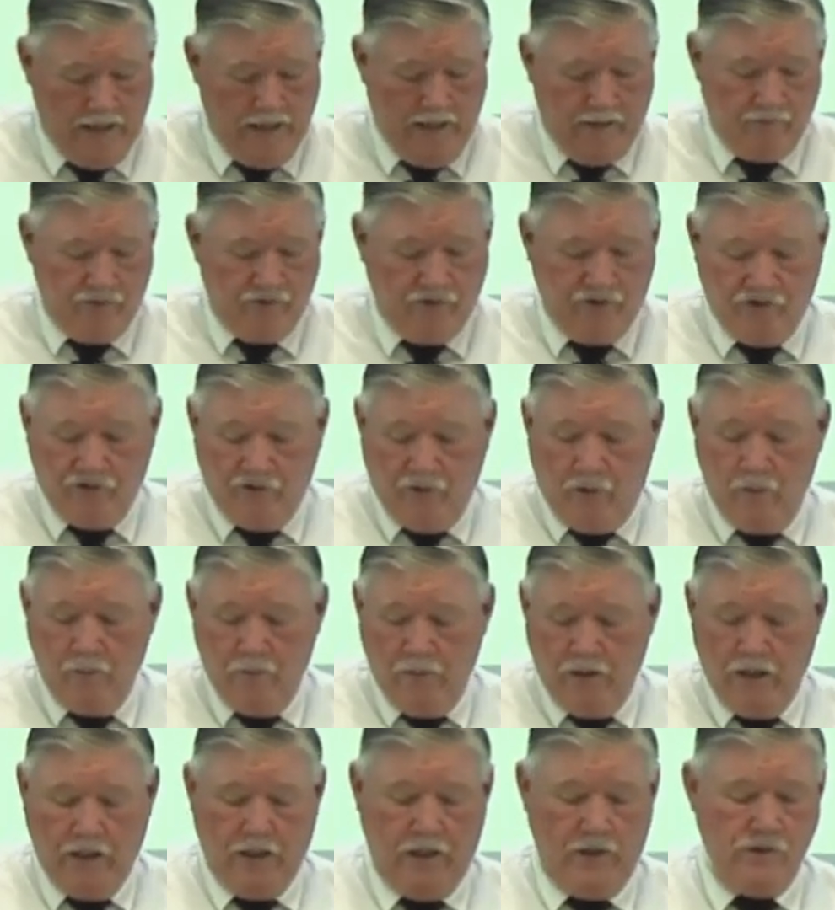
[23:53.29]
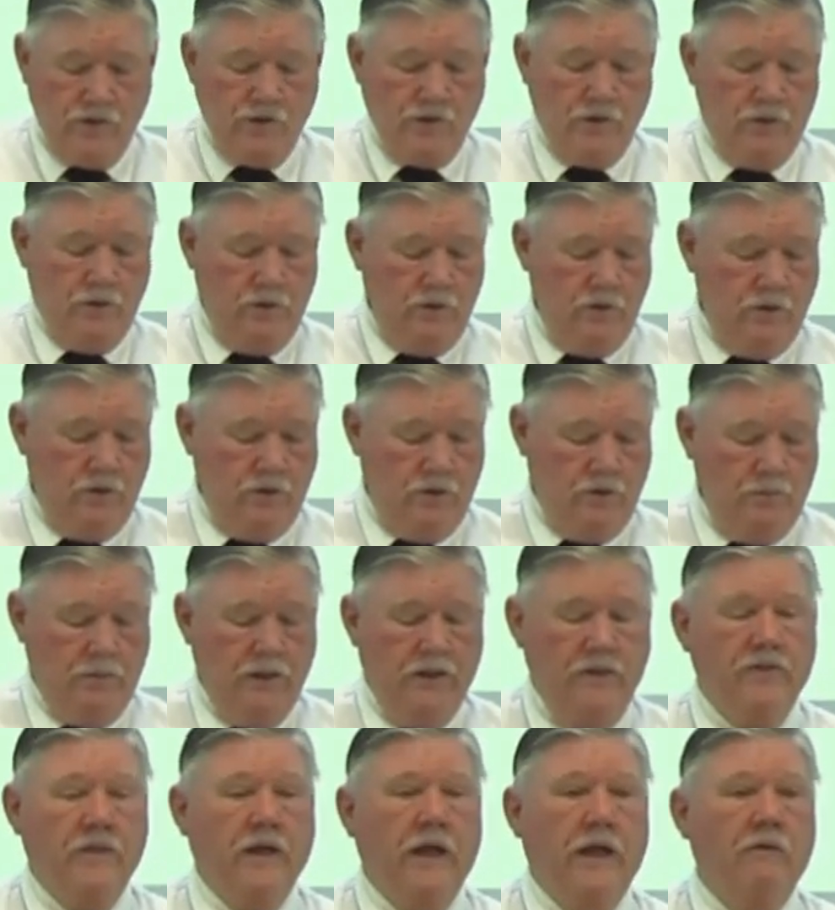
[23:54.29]
have so much to
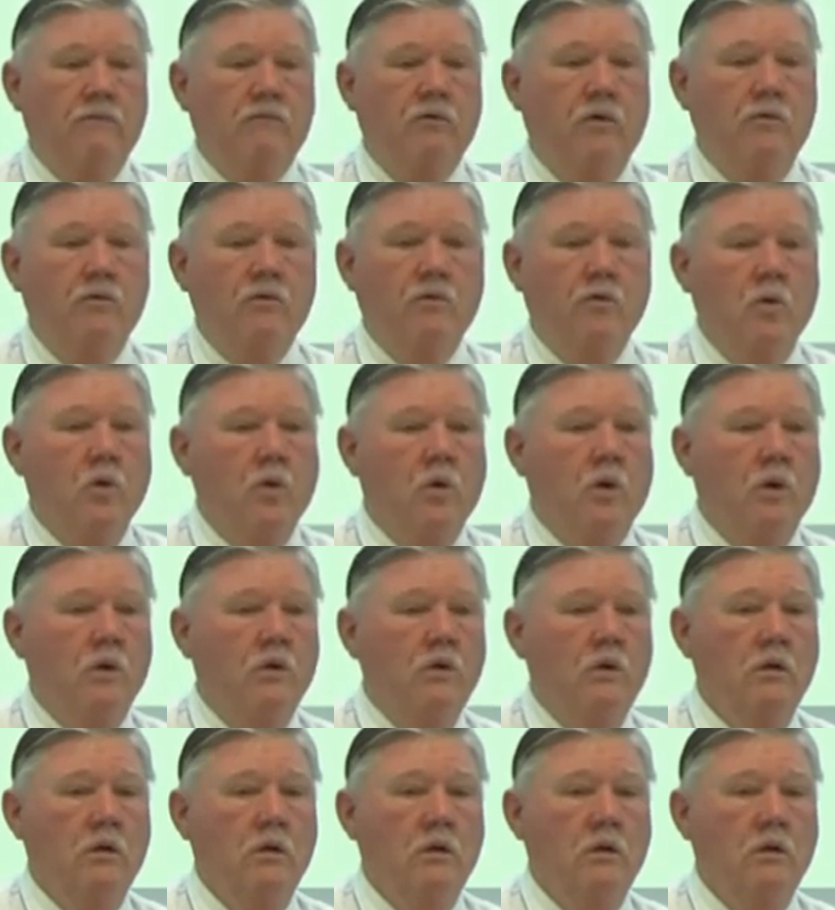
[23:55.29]
be thankful for.